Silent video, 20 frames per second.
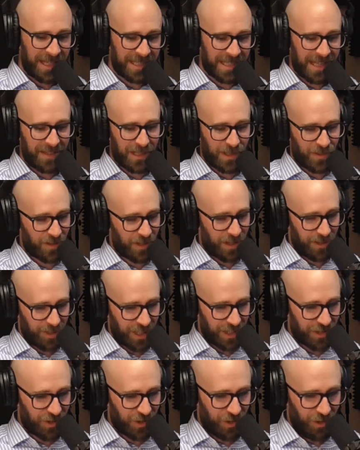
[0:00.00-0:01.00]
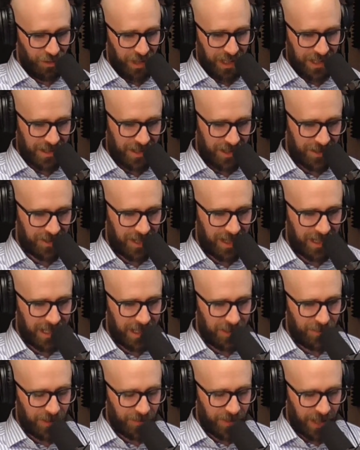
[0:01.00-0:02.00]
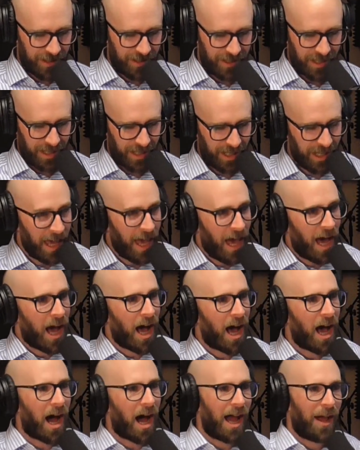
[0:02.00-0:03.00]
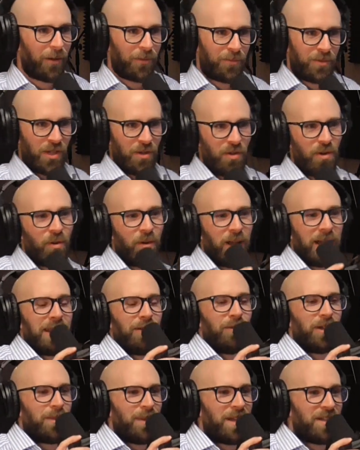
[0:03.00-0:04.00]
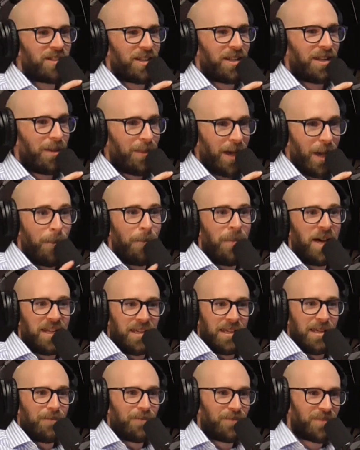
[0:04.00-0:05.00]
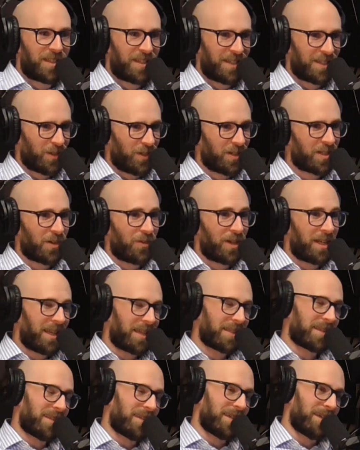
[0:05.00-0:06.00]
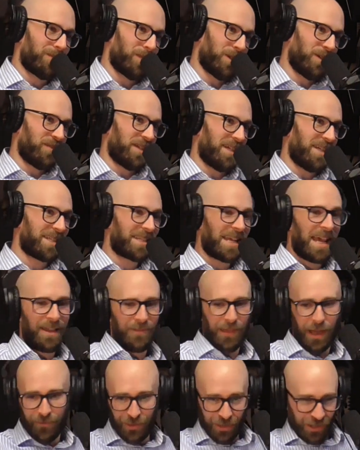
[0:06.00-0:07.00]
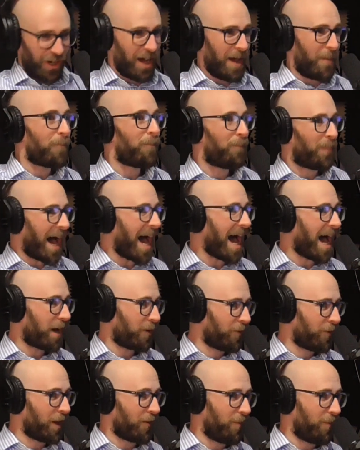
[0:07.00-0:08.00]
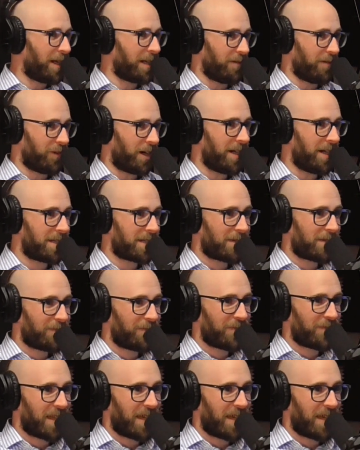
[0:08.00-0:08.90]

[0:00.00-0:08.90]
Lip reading: I said this was going to be a short one, so I'll try and keep it punchy. I do quickly want to mention about money because also another thing in movies, they have a giant bag full of money, right?